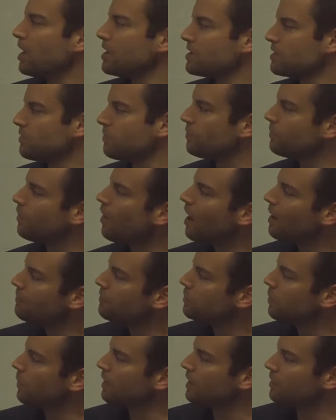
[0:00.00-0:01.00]
price of
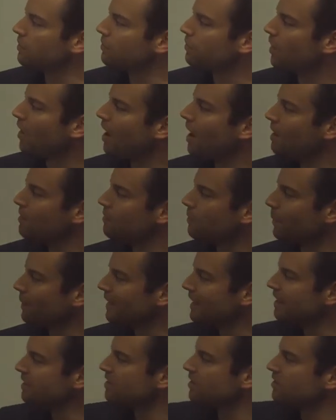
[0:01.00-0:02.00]
$525, and
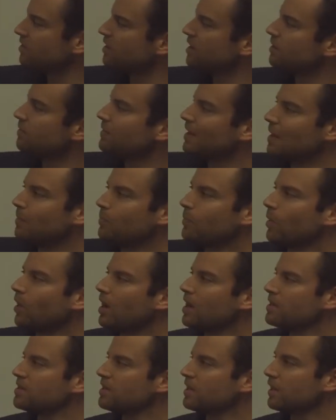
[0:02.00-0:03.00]
we need to see if that
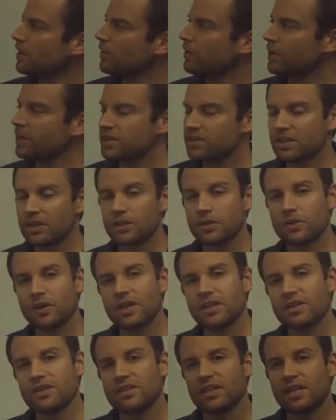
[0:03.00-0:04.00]
price increasing
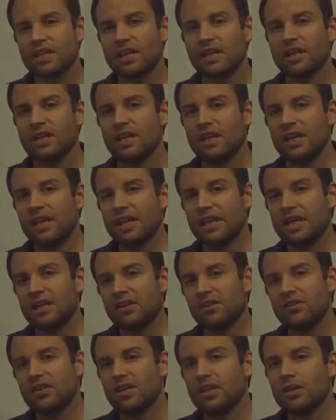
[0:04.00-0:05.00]
trend is going to
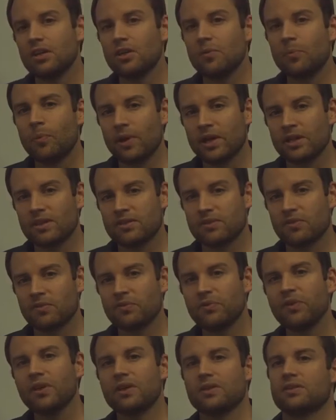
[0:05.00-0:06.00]
continue, but it's
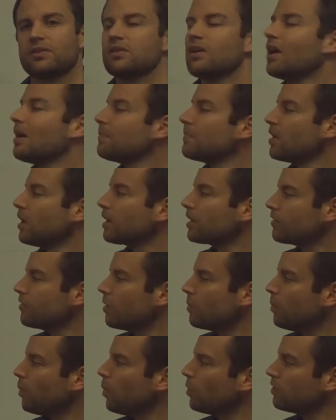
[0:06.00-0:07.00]
the first time that I can
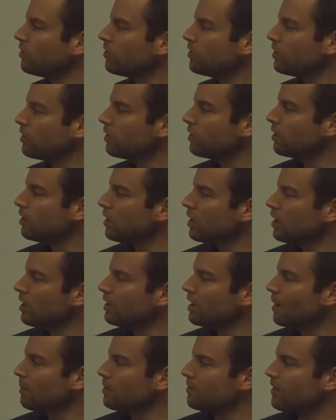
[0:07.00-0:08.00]
report to you
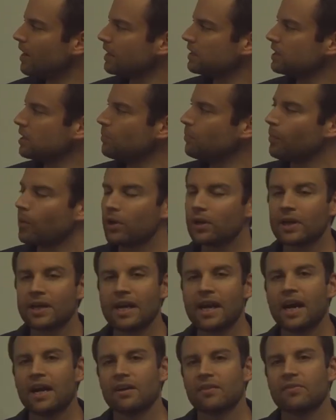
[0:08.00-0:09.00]
that we've actually
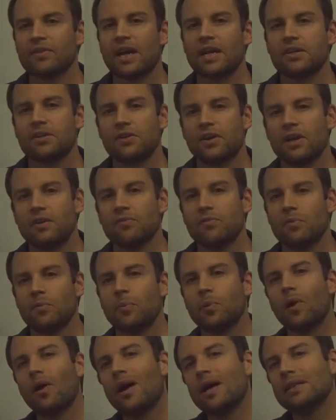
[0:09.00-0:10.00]
broken out of that trend for
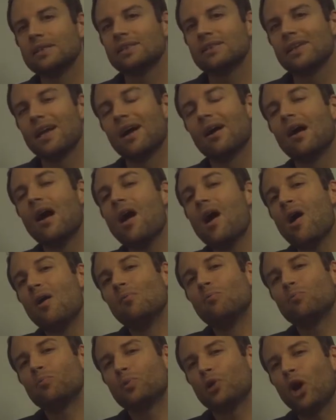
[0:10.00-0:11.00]
price. Now,
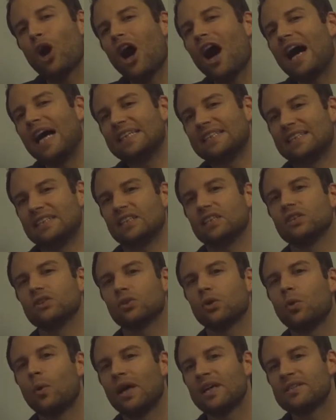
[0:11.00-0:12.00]
price
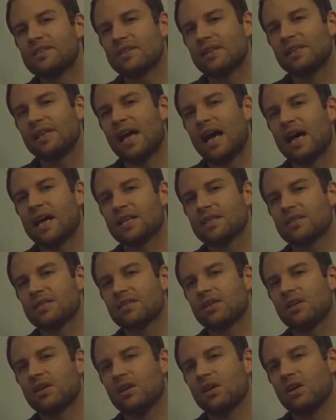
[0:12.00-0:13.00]
is always the
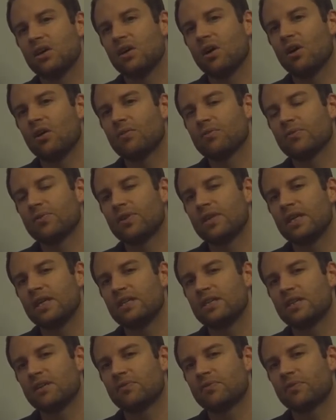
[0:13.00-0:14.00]
last of
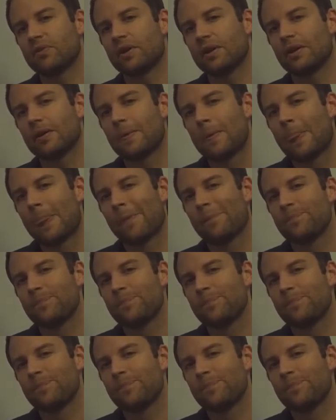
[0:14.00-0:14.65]
the different